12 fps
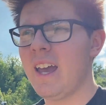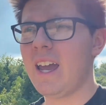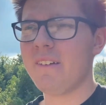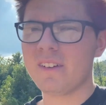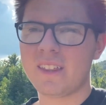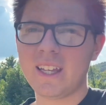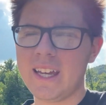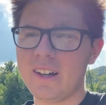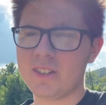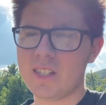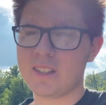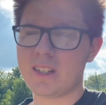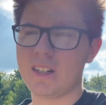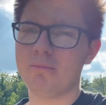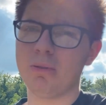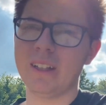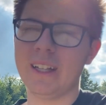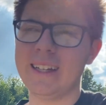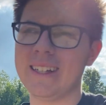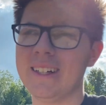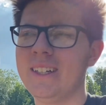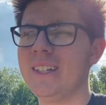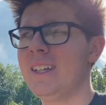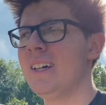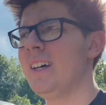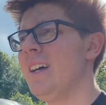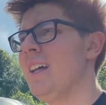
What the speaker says: Everything else is completely done.